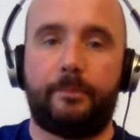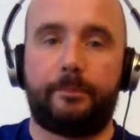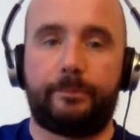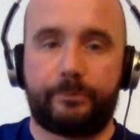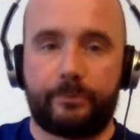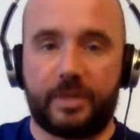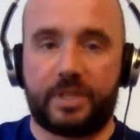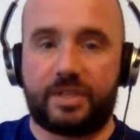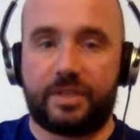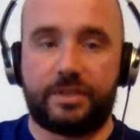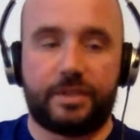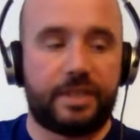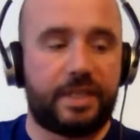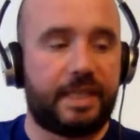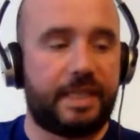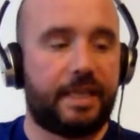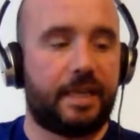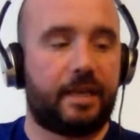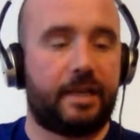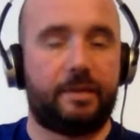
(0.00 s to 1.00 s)
which is a
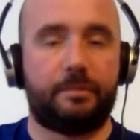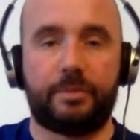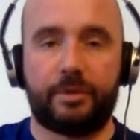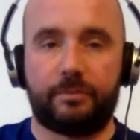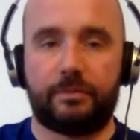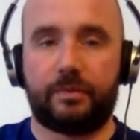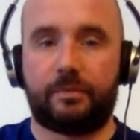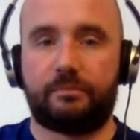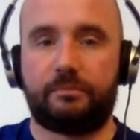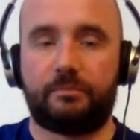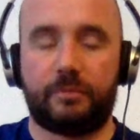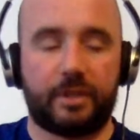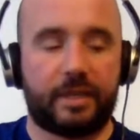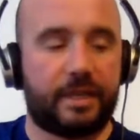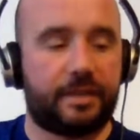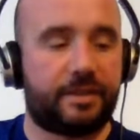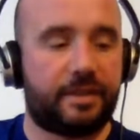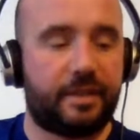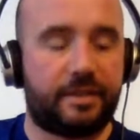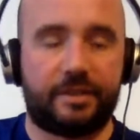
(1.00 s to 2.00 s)
D9, but we'll get
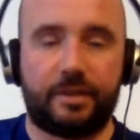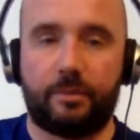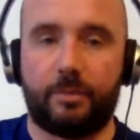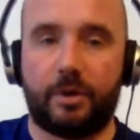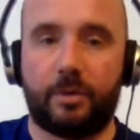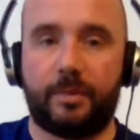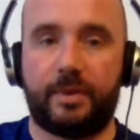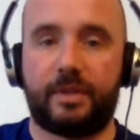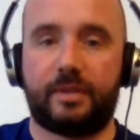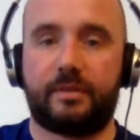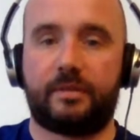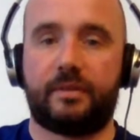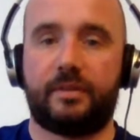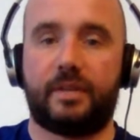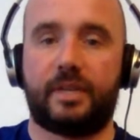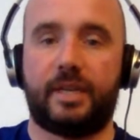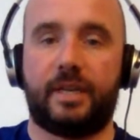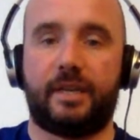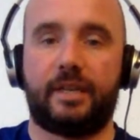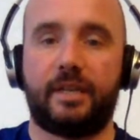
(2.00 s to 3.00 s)
to this in a moment.
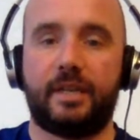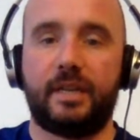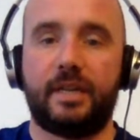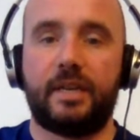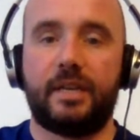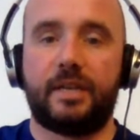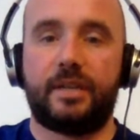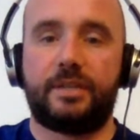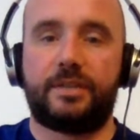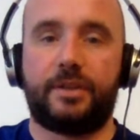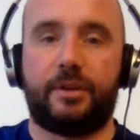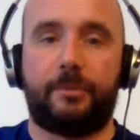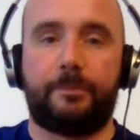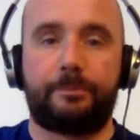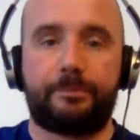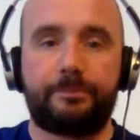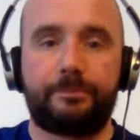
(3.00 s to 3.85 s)
Okay, so